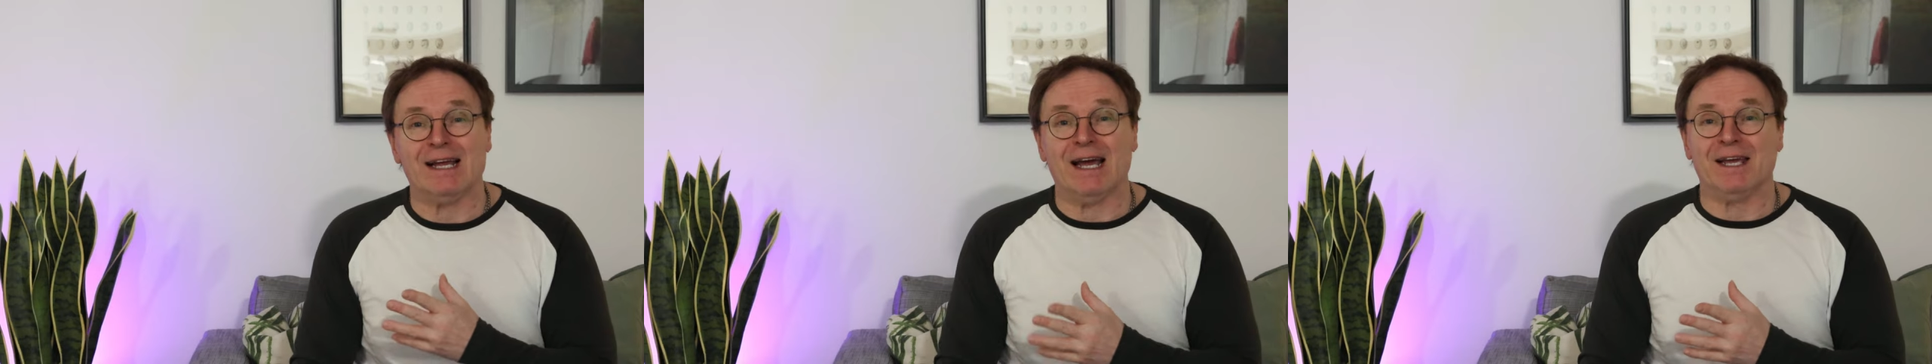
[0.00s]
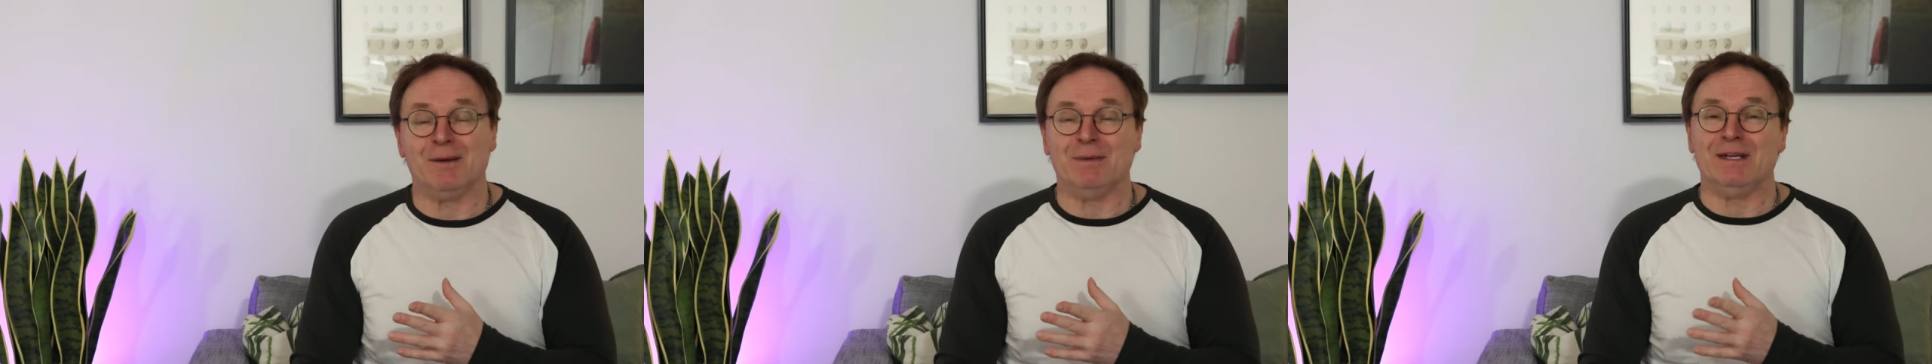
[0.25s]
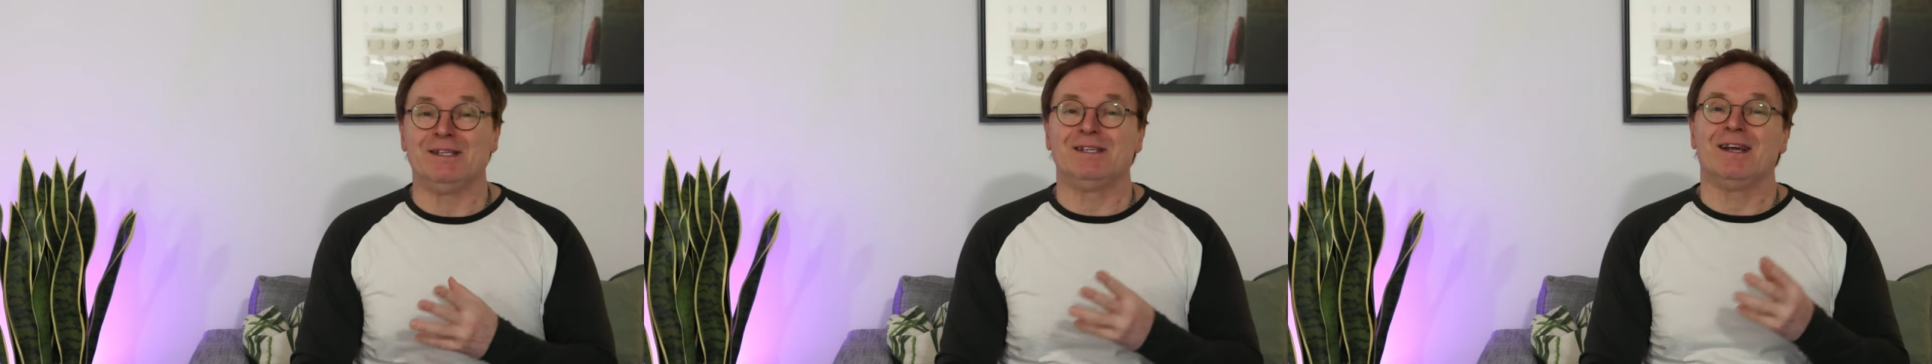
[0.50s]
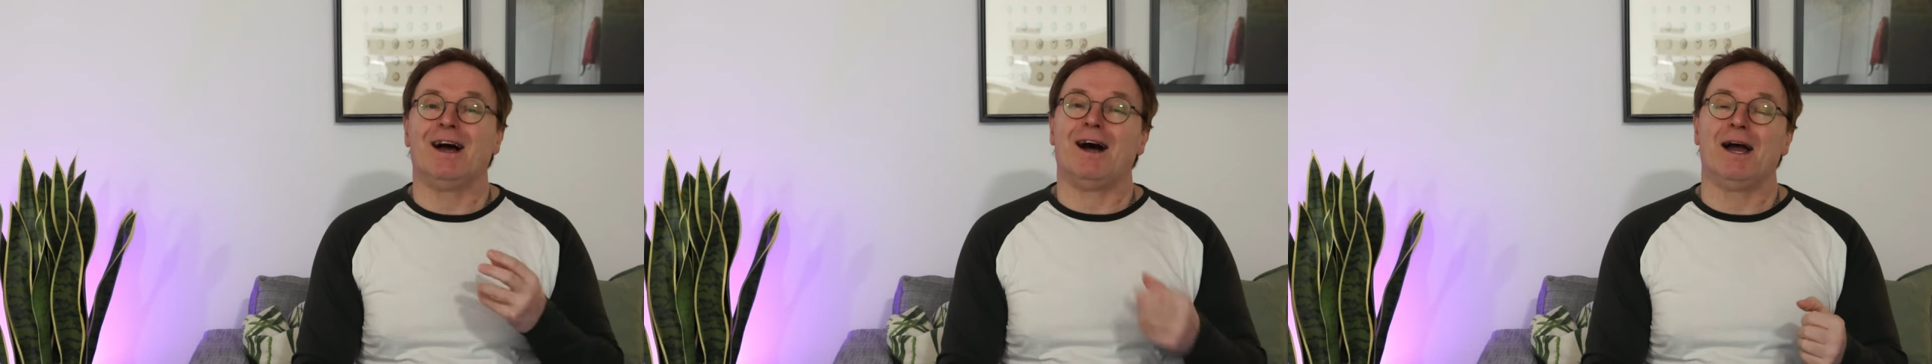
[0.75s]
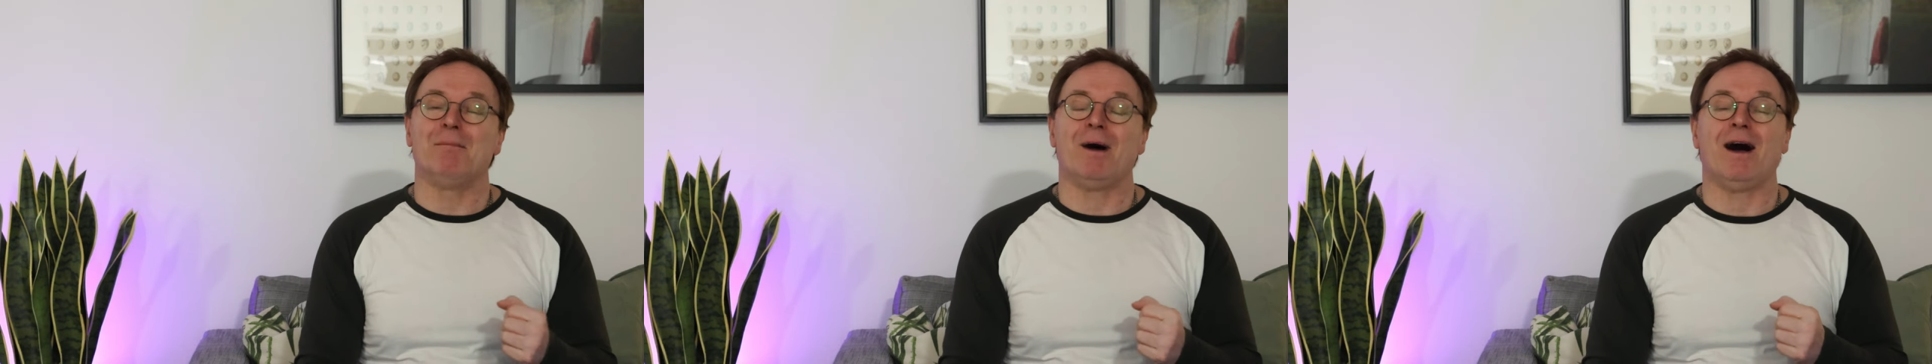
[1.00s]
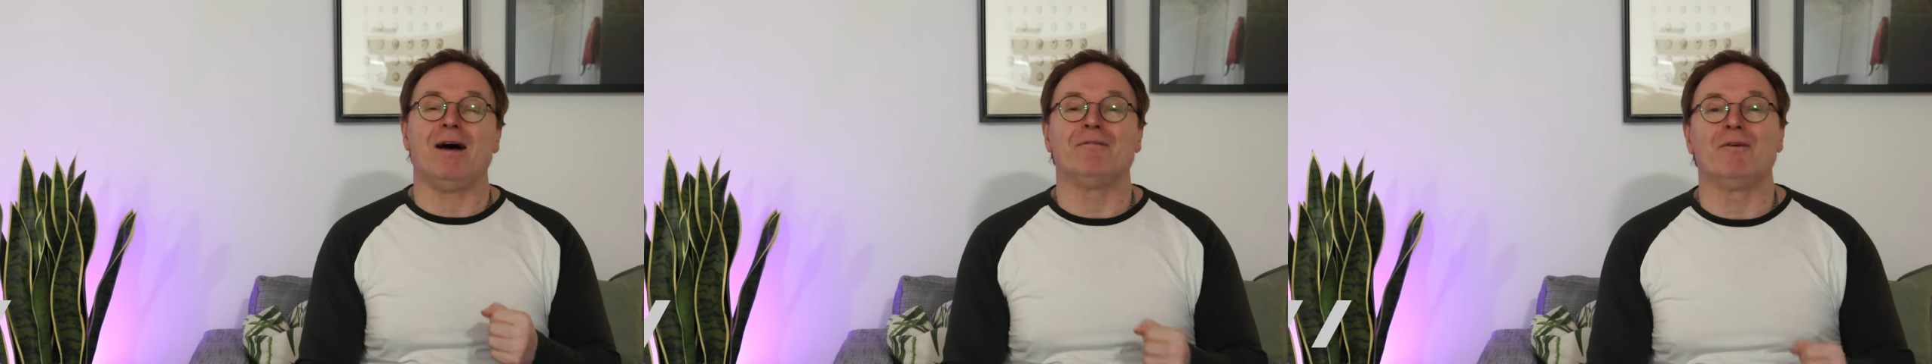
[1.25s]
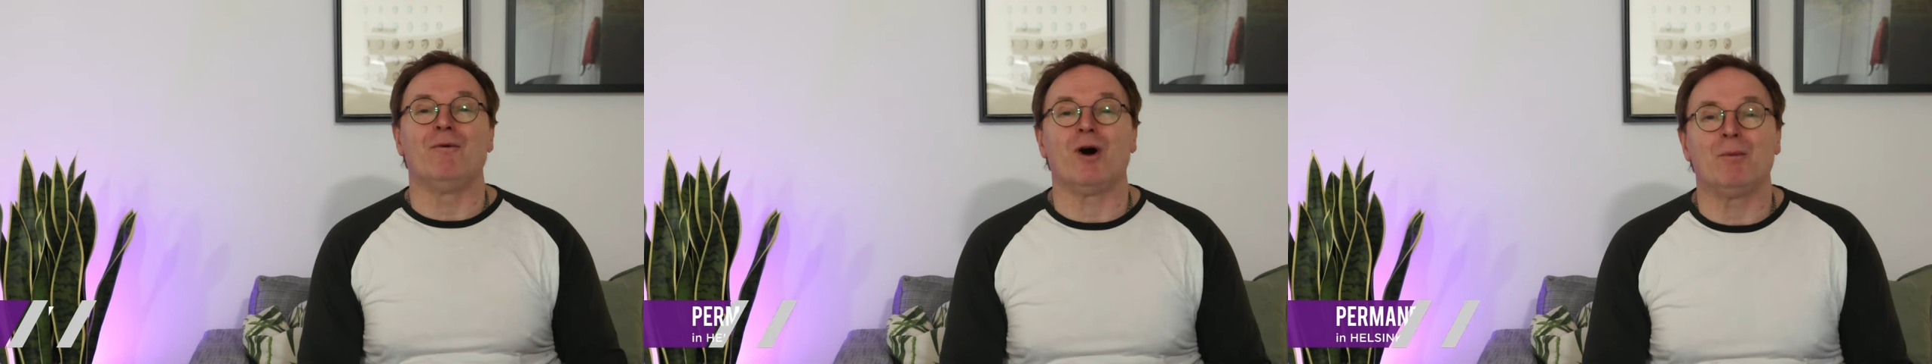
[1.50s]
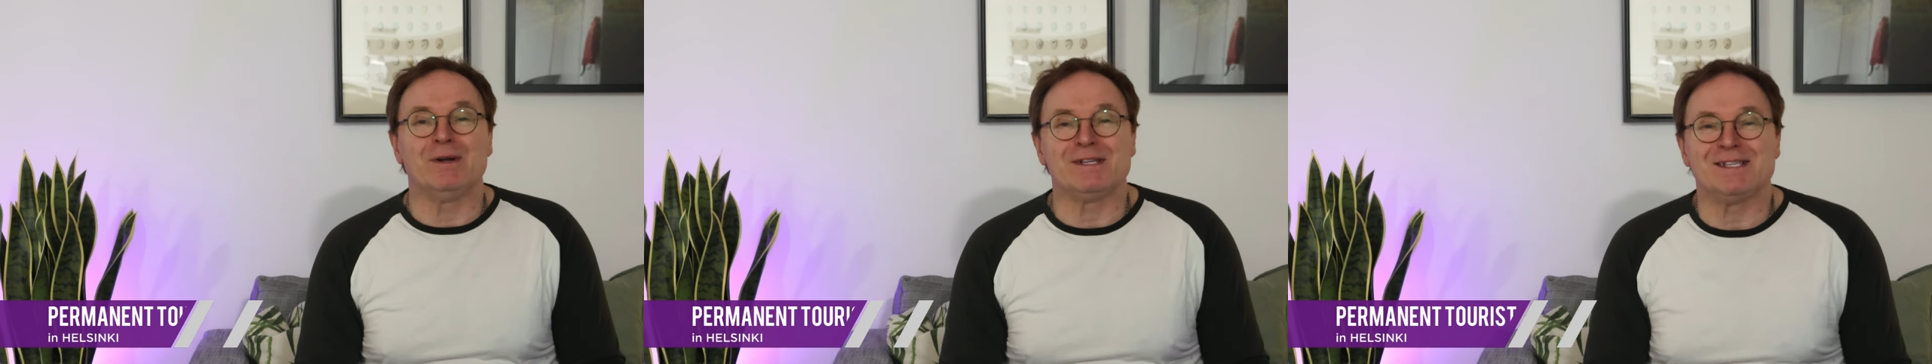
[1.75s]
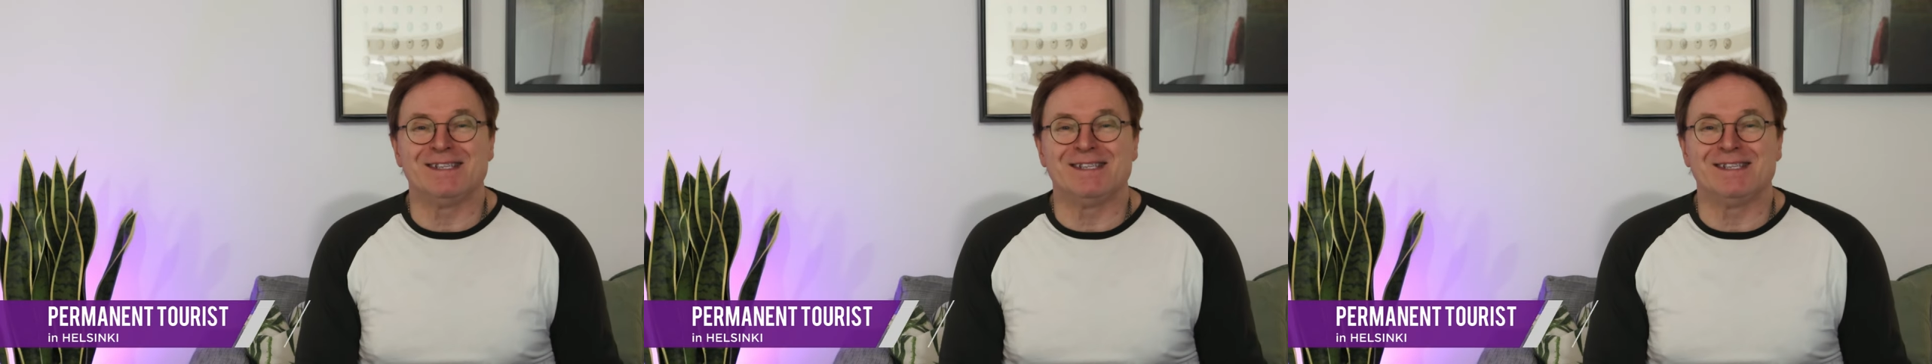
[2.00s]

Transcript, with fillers: that image. I'm Harvey Roberts,